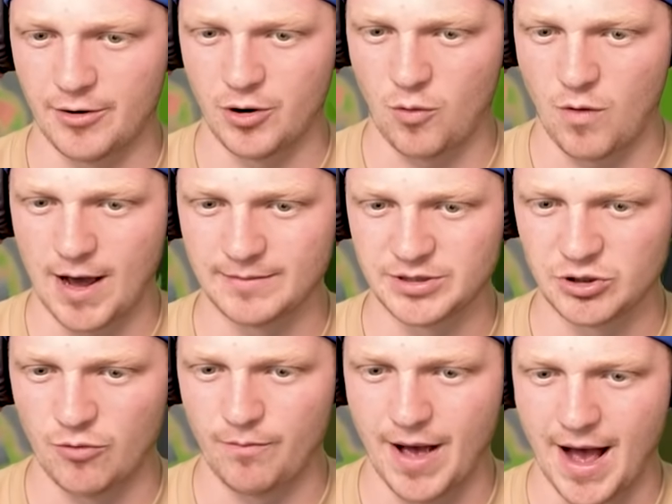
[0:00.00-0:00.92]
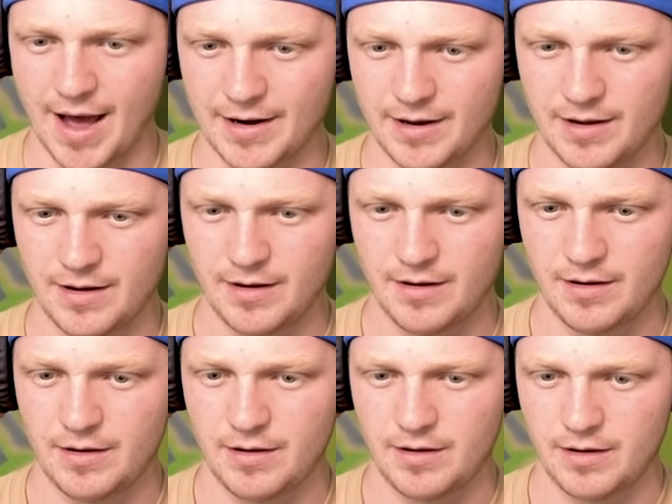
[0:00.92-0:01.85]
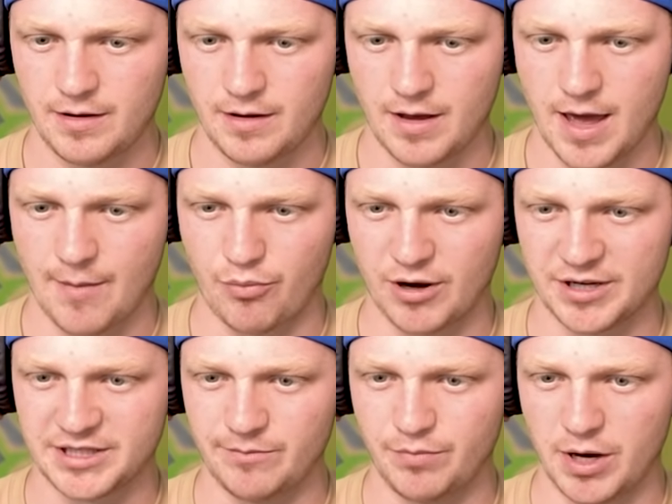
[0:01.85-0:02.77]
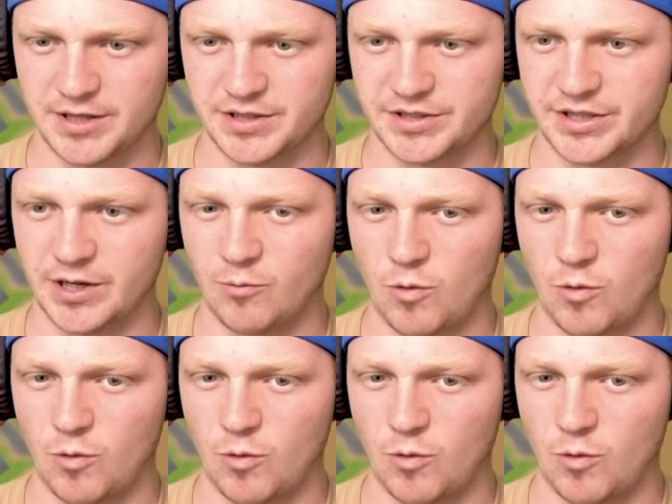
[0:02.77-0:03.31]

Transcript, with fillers: don't know why I'm so bad at pressing buttons and